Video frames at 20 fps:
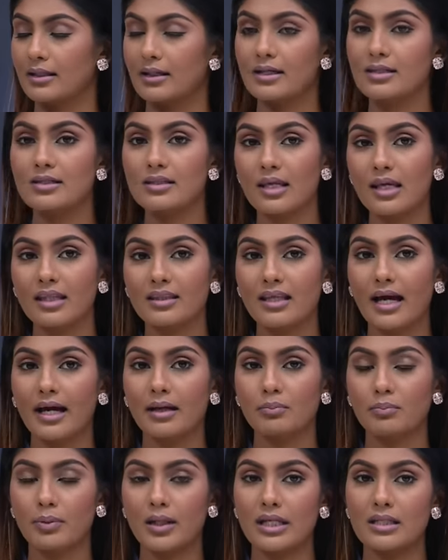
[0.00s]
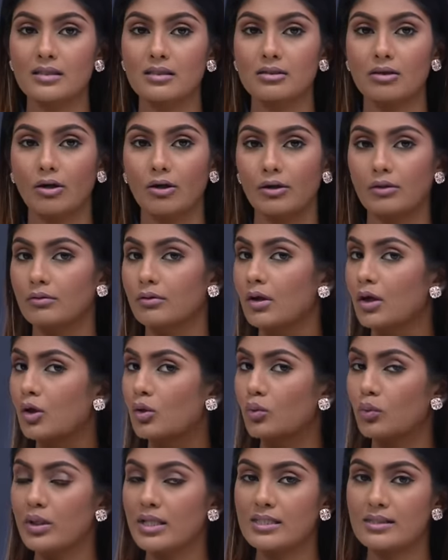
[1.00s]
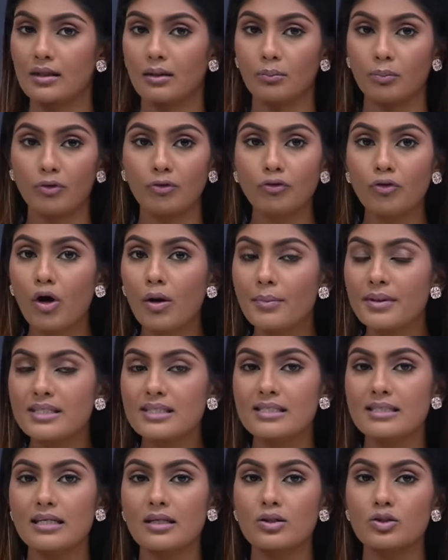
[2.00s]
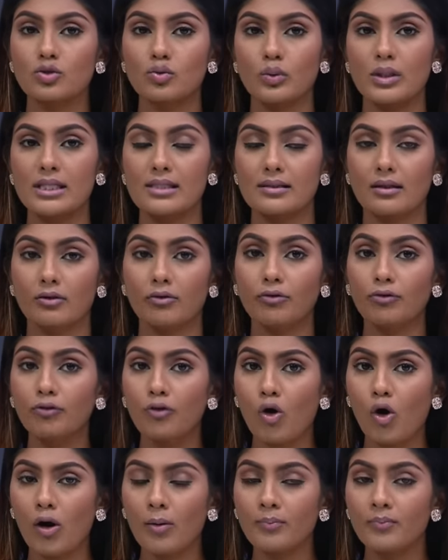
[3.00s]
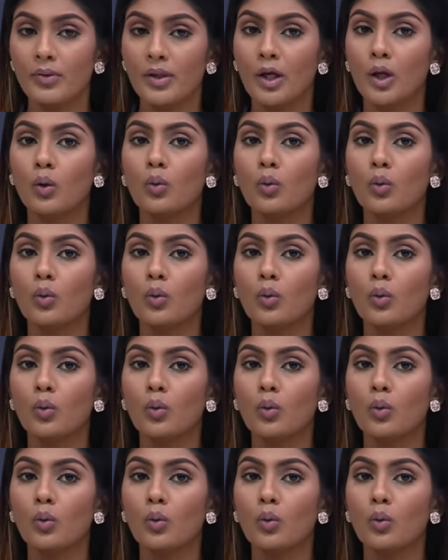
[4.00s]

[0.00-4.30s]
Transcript: And I say that based on recent performances, recent form.